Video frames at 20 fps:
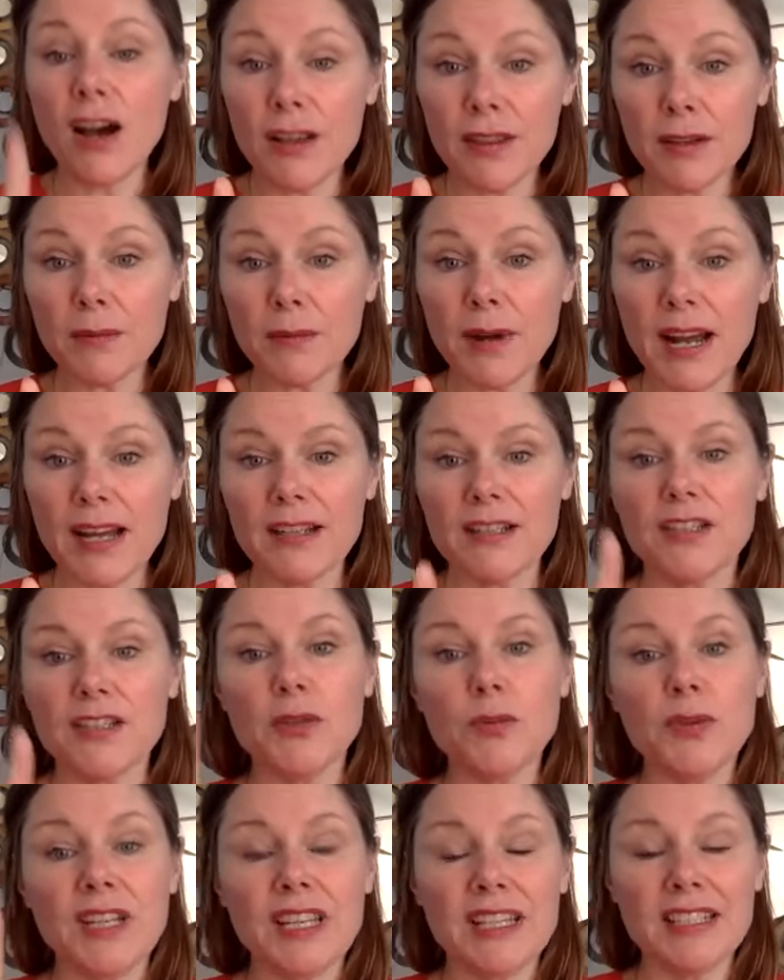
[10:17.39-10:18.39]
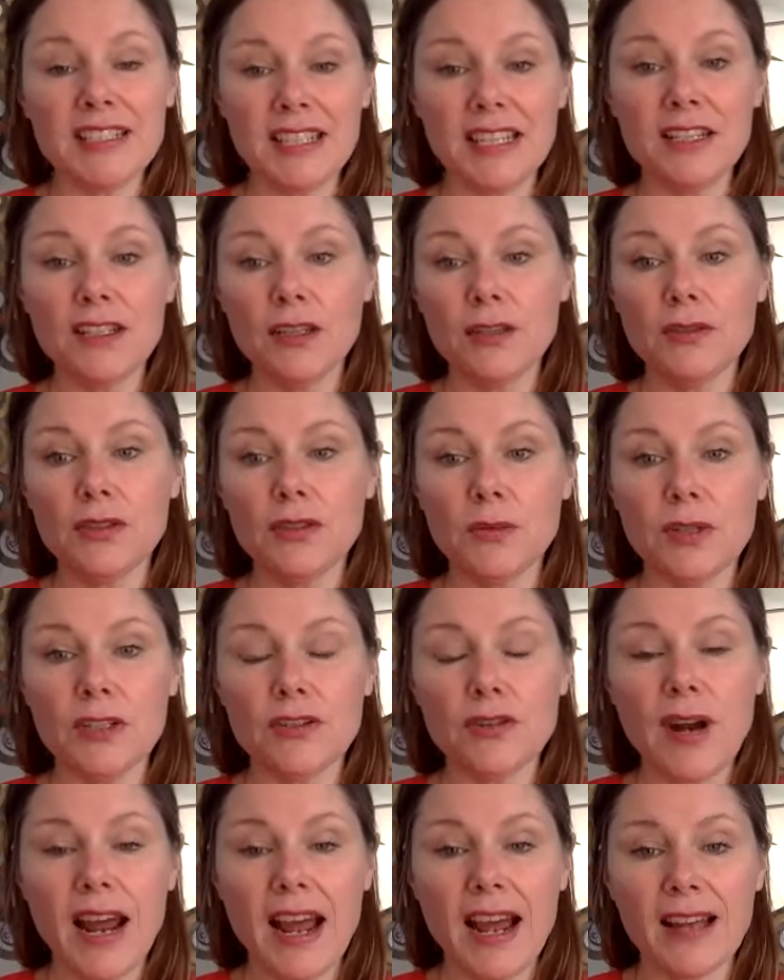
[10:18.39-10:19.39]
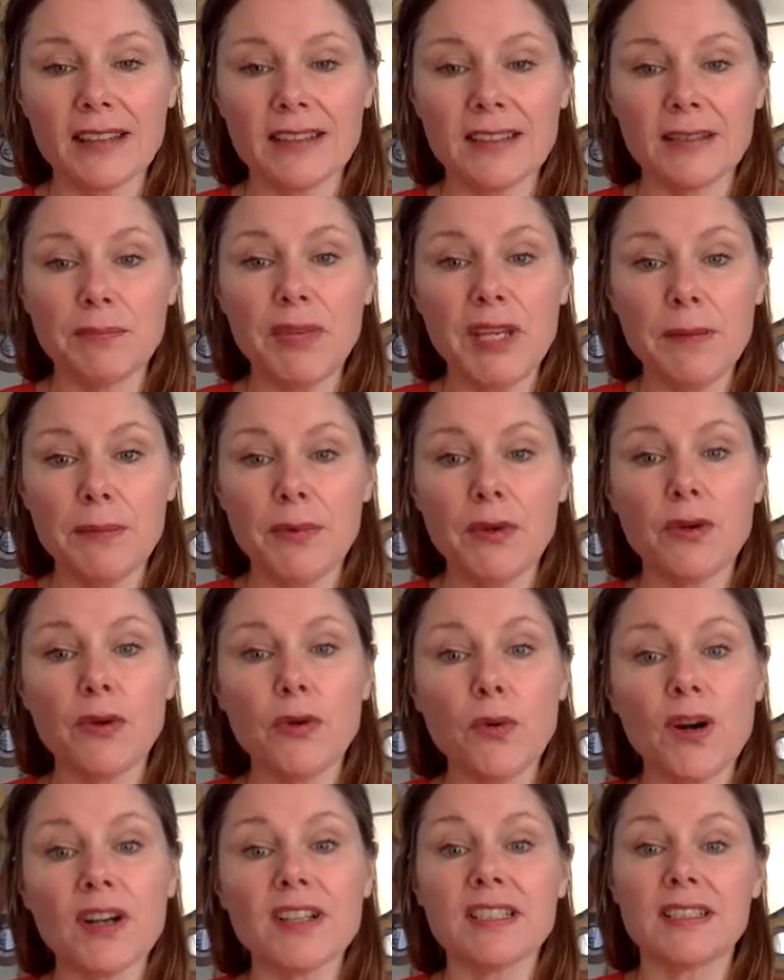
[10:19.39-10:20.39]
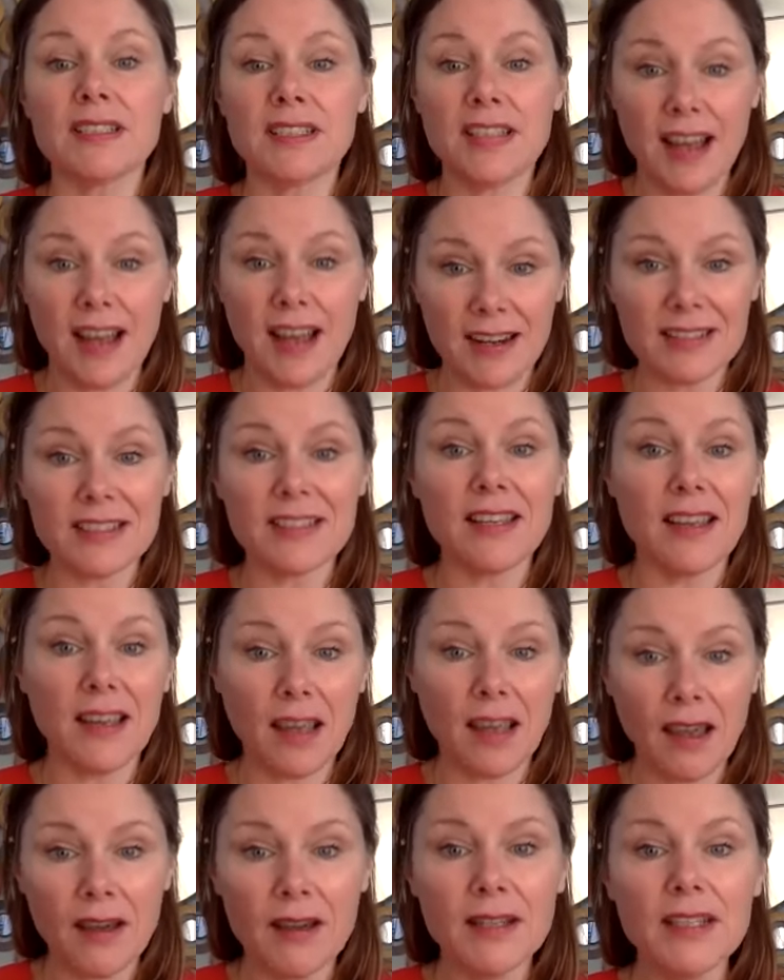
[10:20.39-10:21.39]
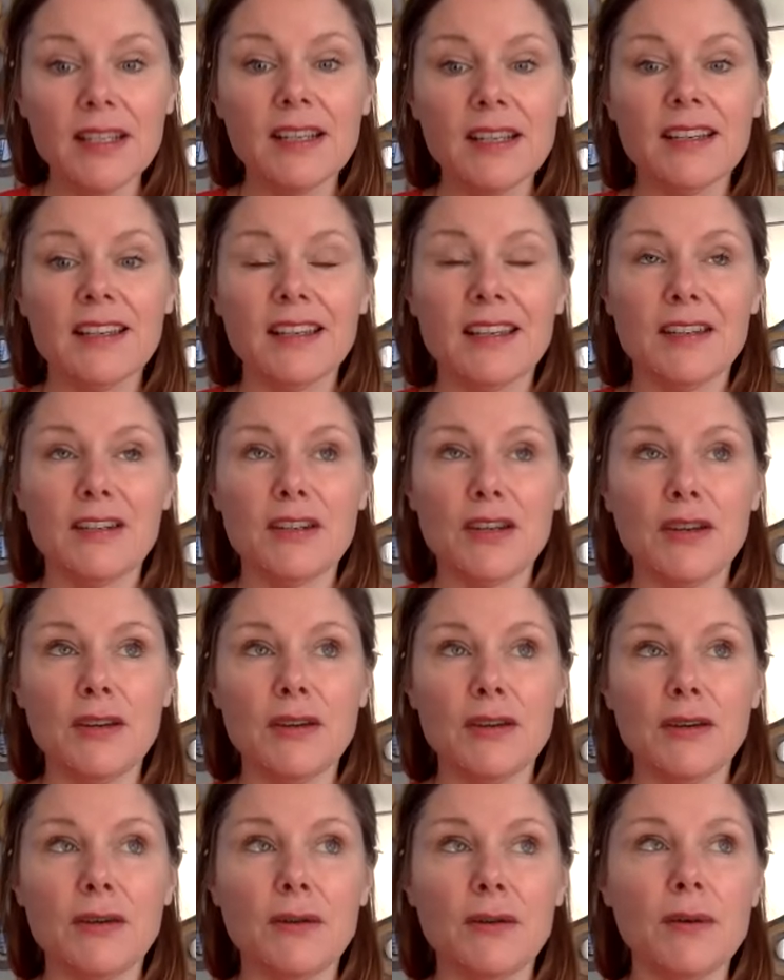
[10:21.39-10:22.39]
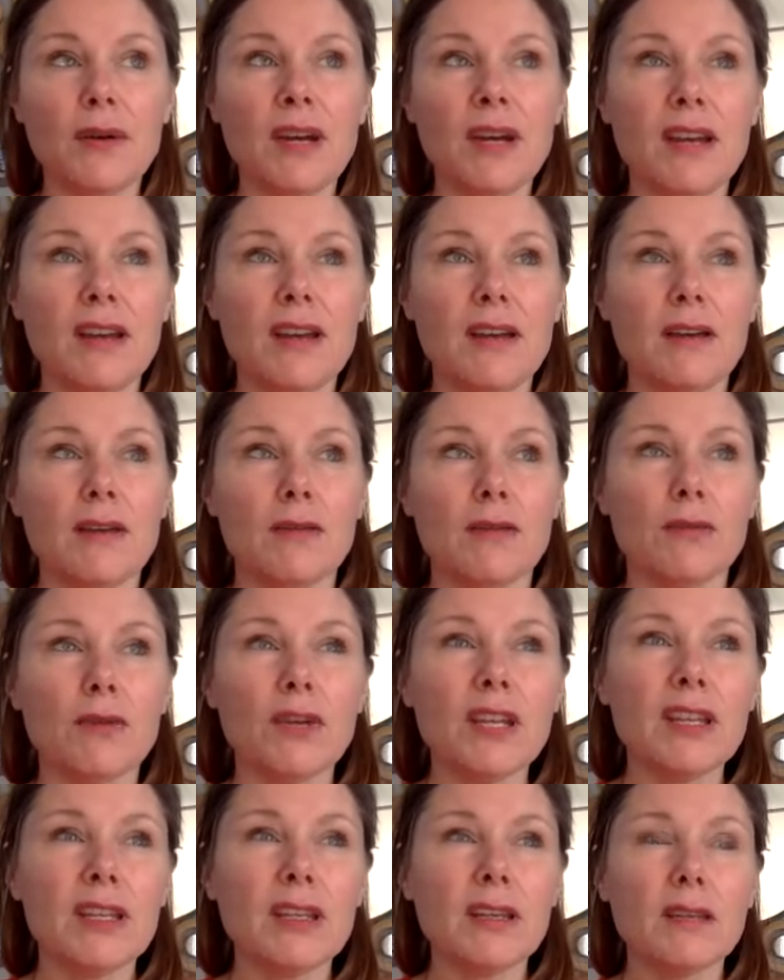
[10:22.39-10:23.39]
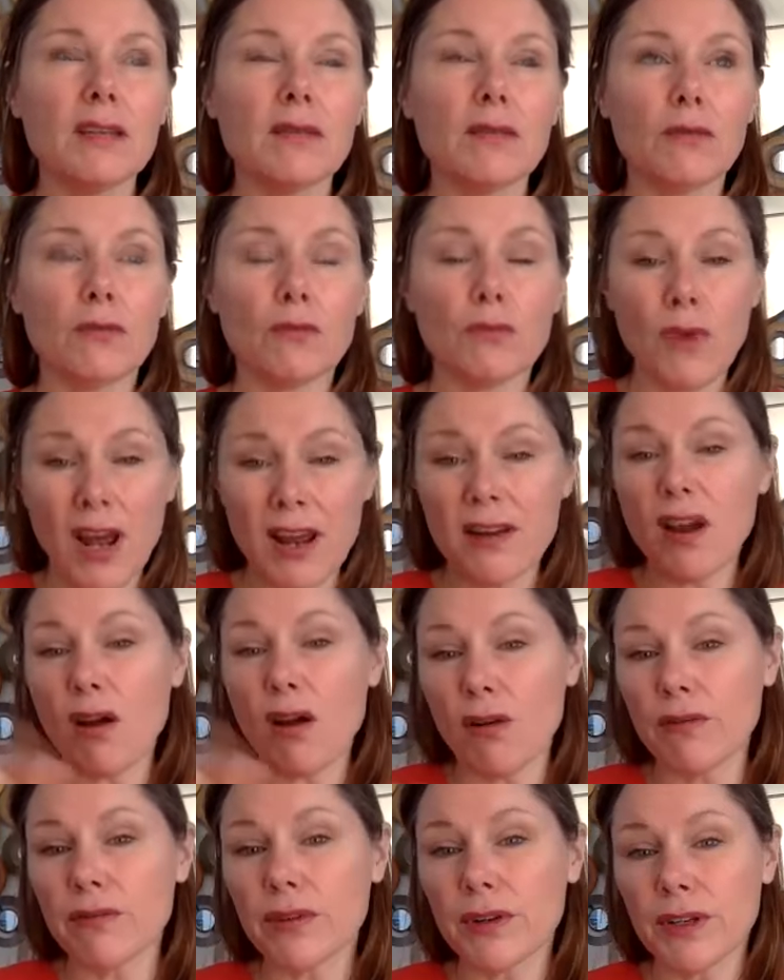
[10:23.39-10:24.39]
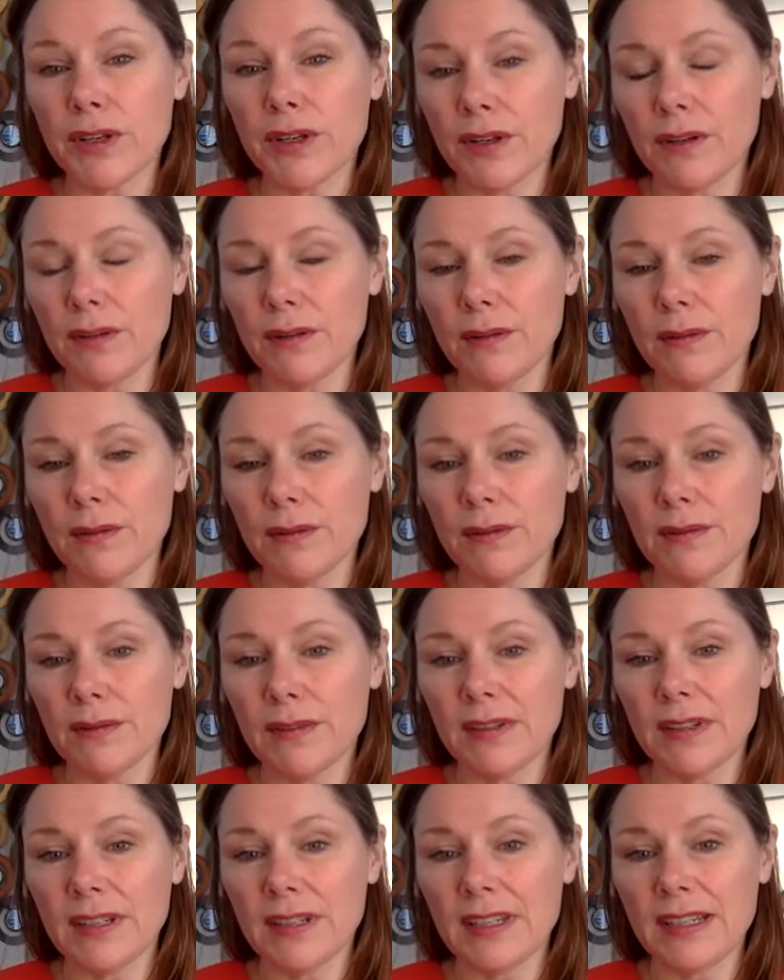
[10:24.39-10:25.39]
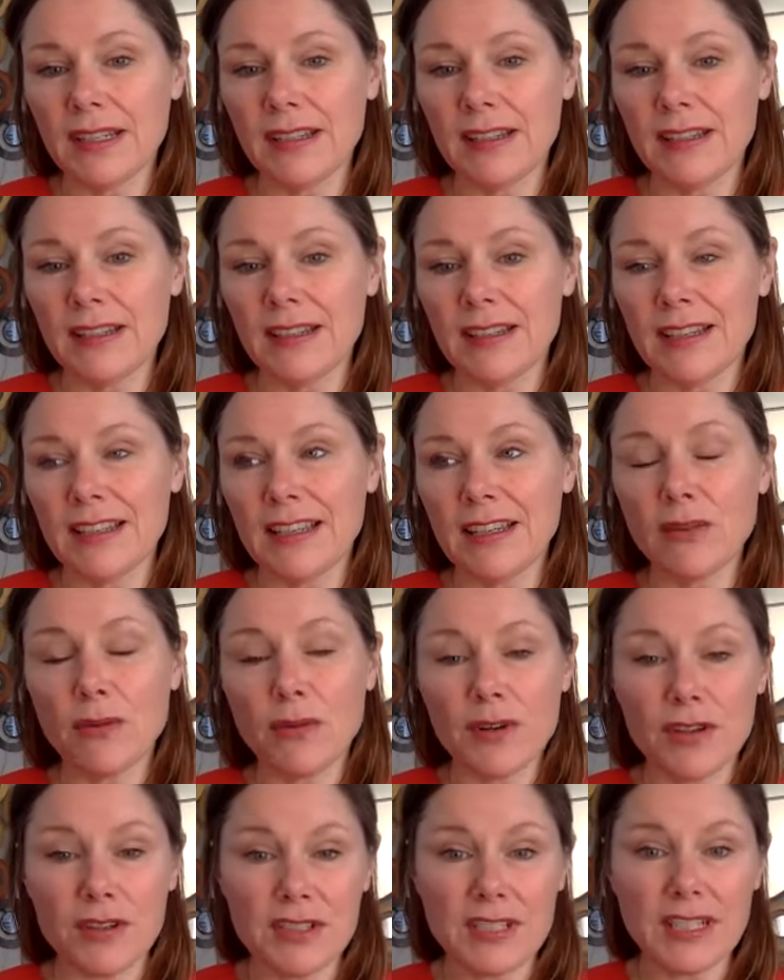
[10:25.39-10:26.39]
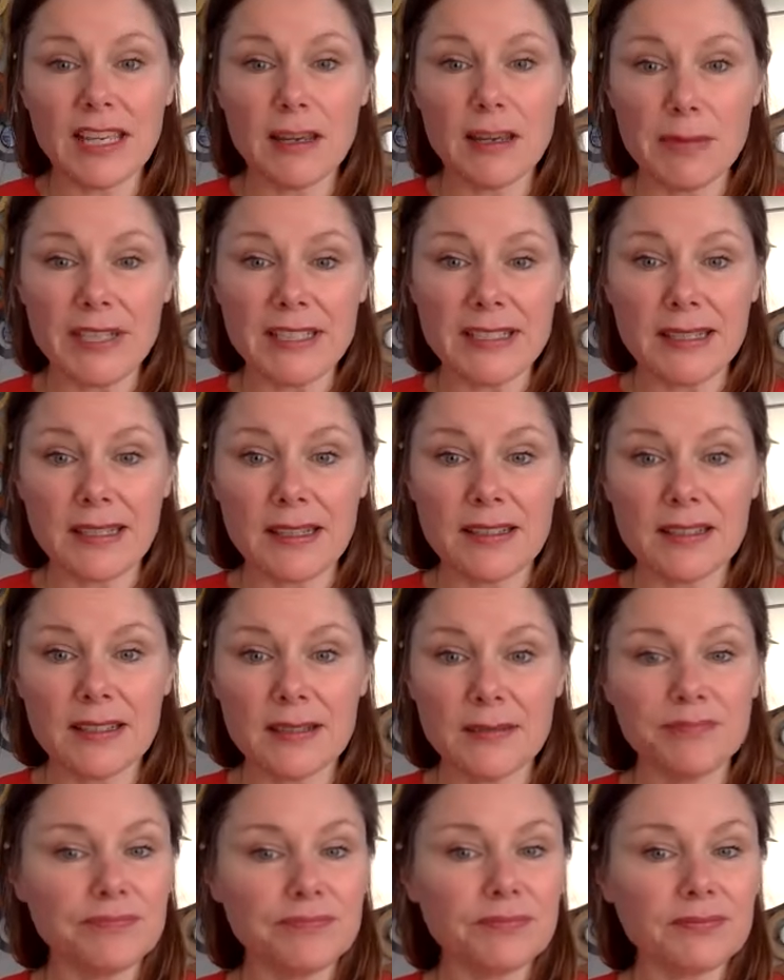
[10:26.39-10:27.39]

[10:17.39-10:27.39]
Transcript: Otherwise, you will continue to attract people who are toxic and who really run over you in order to get business.